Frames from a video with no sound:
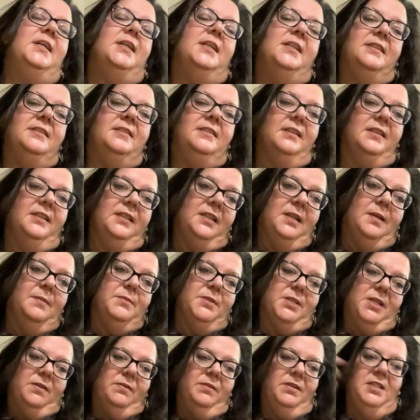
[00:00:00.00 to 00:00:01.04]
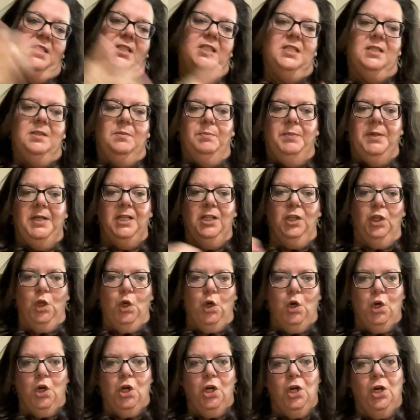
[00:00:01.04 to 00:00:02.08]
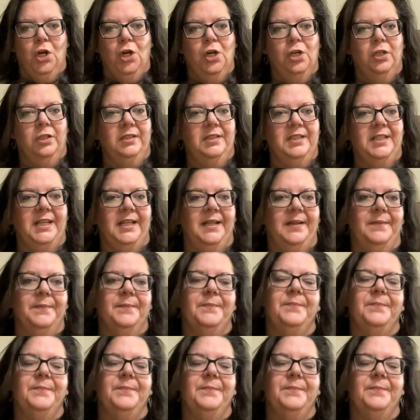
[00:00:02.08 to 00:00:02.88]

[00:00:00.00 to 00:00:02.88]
until it comes out, and it's this big long thing.